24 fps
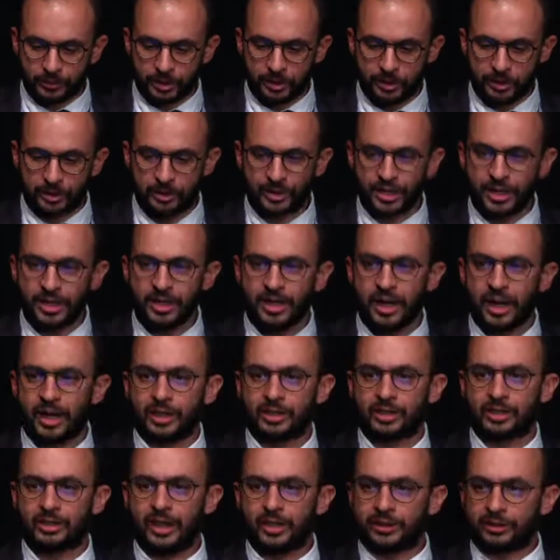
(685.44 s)
say
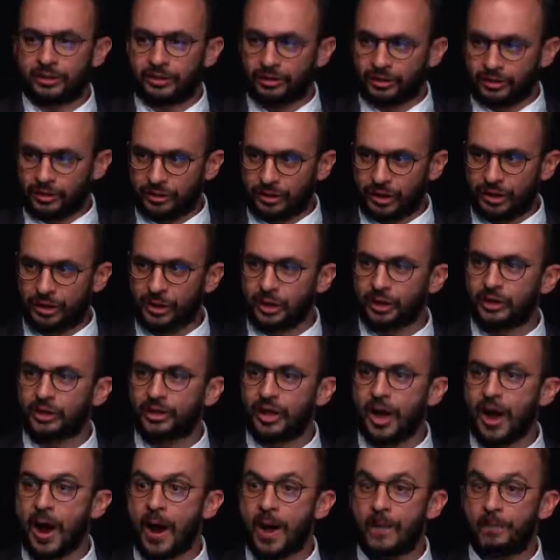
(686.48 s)
us that there is
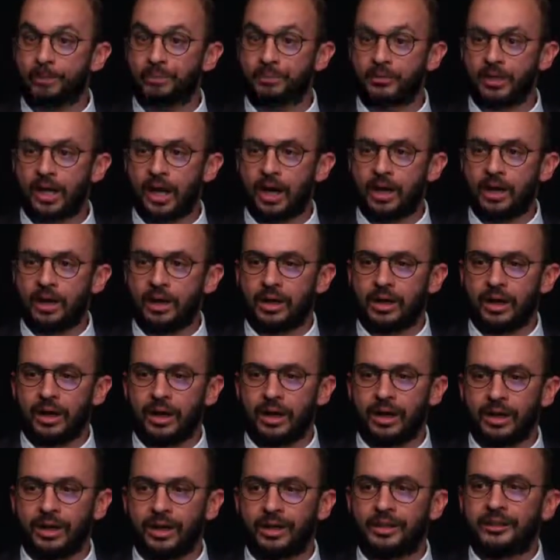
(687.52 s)

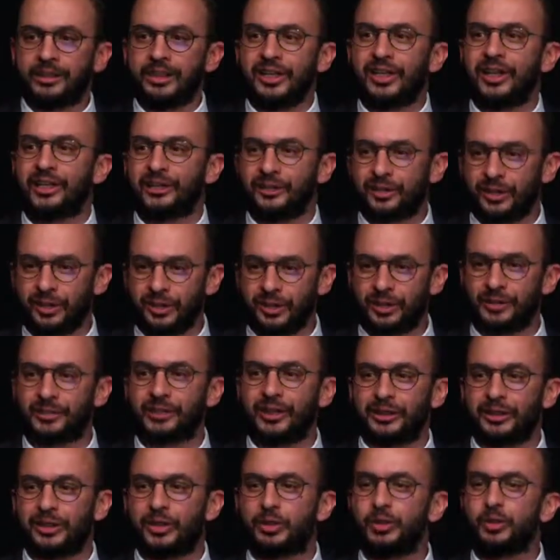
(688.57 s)
an e-health system
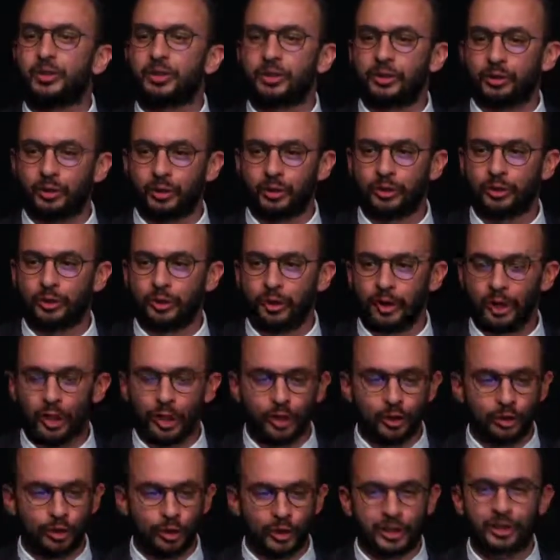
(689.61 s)
that is used to
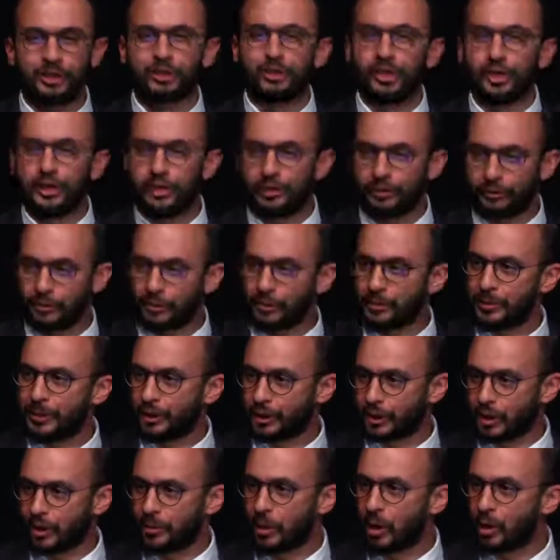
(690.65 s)
exchange
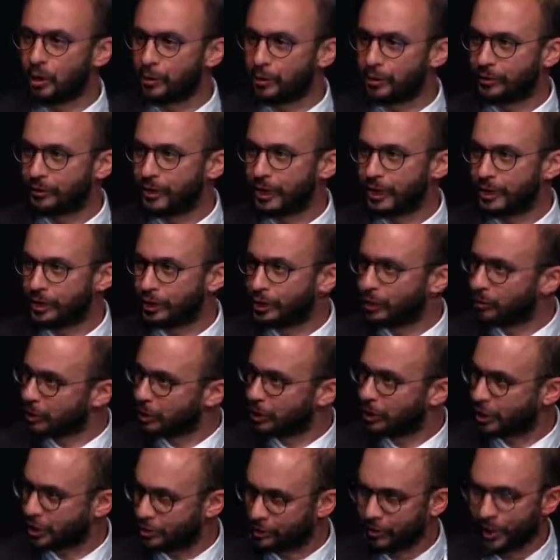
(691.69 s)
information among professionals,
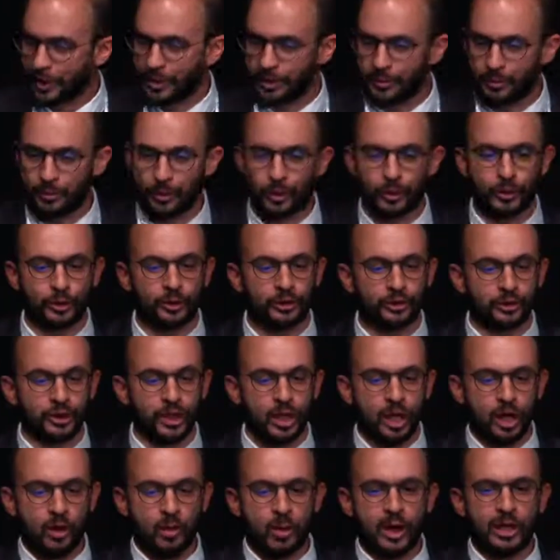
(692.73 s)
which is very important,
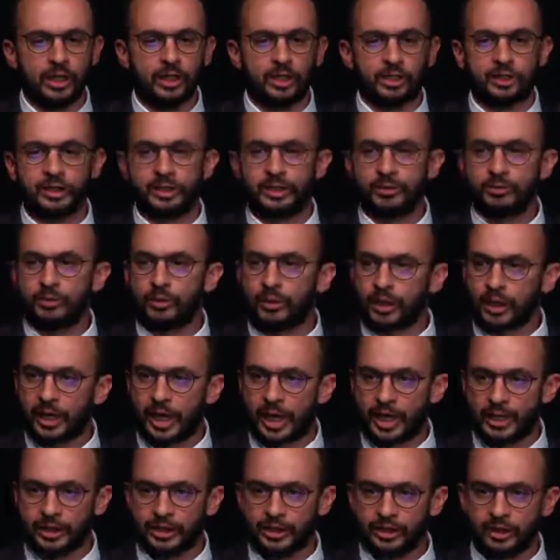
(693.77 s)
while Luxembourg
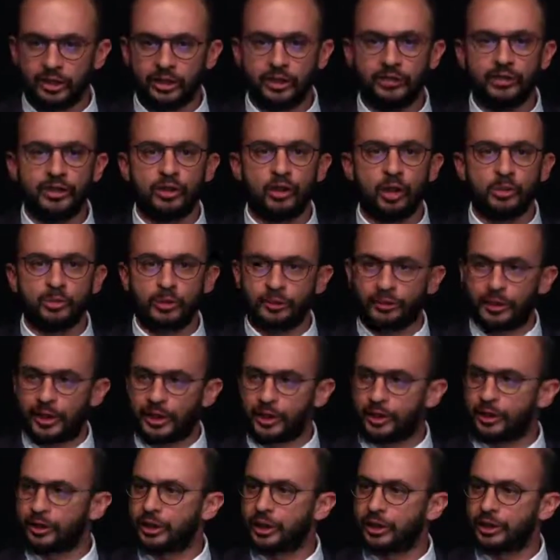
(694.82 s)
has individual
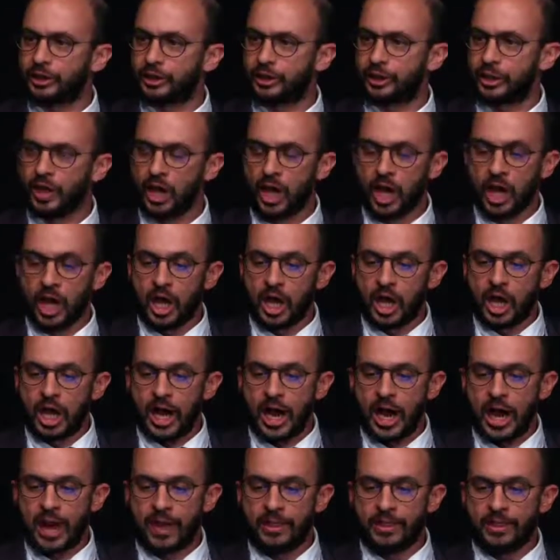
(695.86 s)
professionals
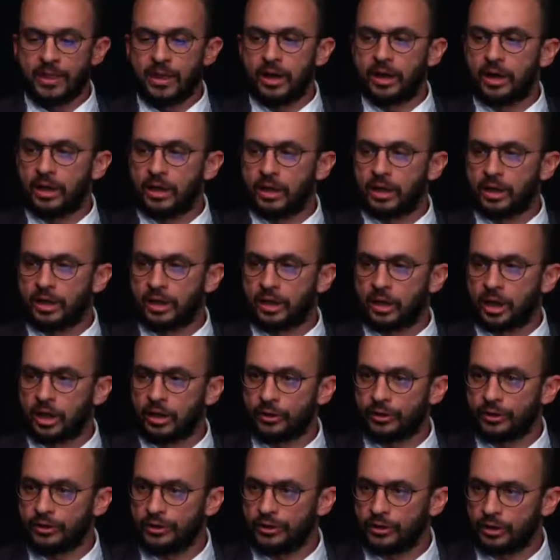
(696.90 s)
and
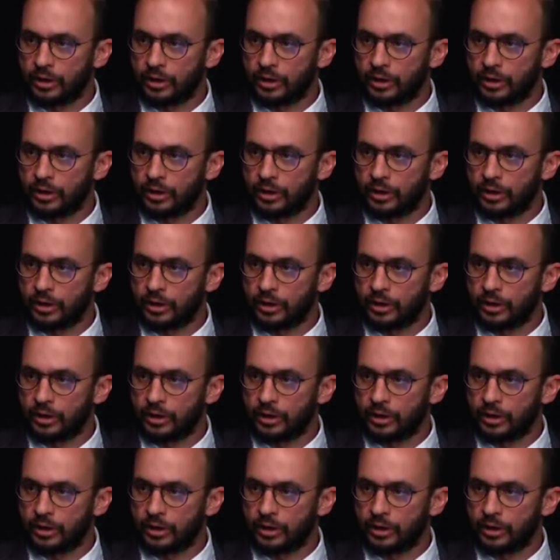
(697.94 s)
not